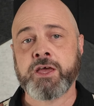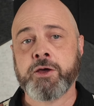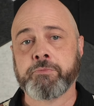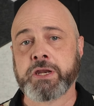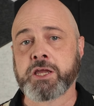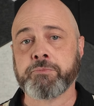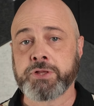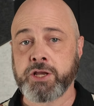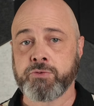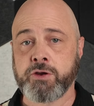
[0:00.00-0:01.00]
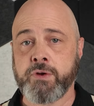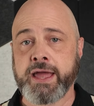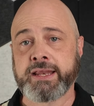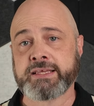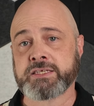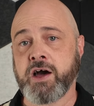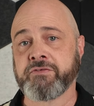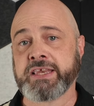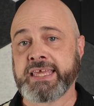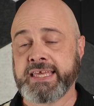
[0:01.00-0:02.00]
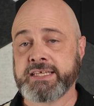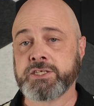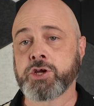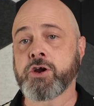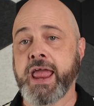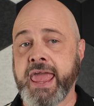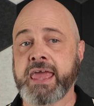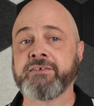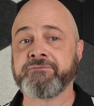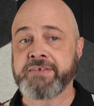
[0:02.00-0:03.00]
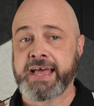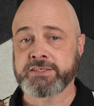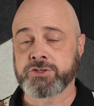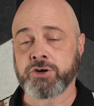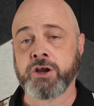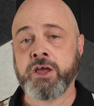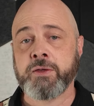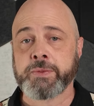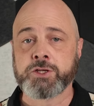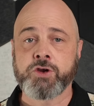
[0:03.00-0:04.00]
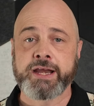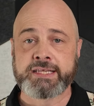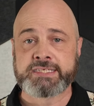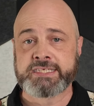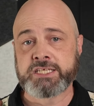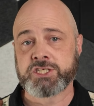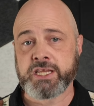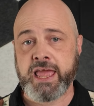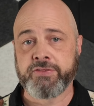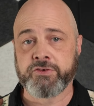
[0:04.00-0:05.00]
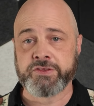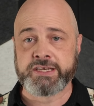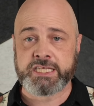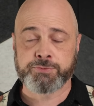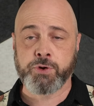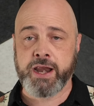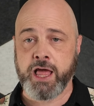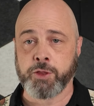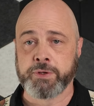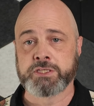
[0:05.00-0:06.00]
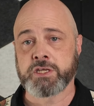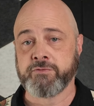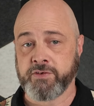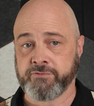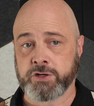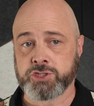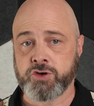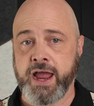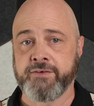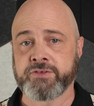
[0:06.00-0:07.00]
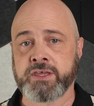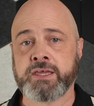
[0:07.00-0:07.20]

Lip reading: but a complete rewrite is often easier and faster than trying to stitch together the disparate elements of your first draft.